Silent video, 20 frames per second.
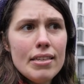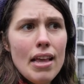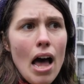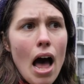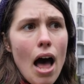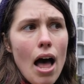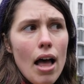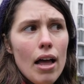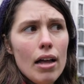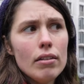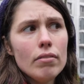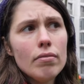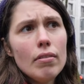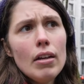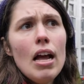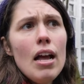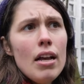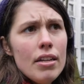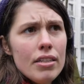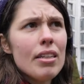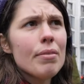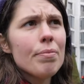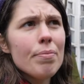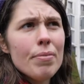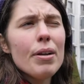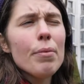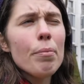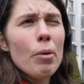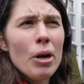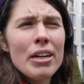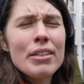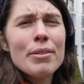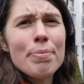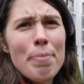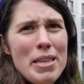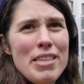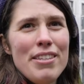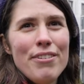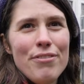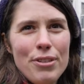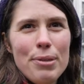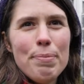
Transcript: Uh, so they're more expensive